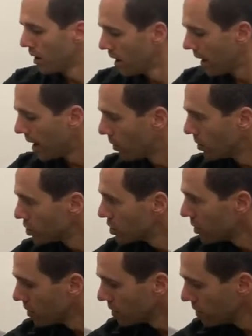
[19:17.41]
I will
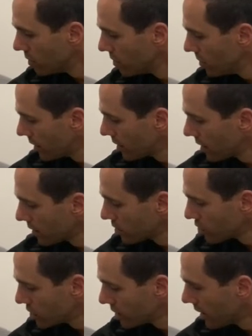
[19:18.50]
show you with Dr.
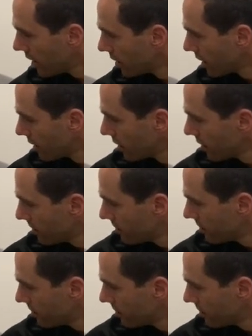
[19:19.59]
Janelle here.